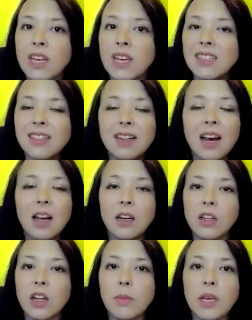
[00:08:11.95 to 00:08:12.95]
it's not
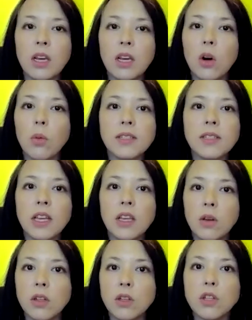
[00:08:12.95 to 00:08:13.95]
going to be always that you
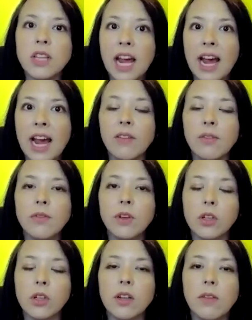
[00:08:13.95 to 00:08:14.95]
can just have your
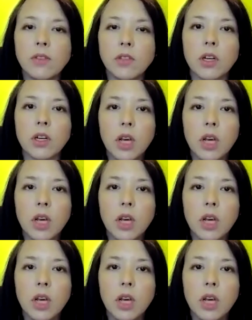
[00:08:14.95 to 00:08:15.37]
gloves on.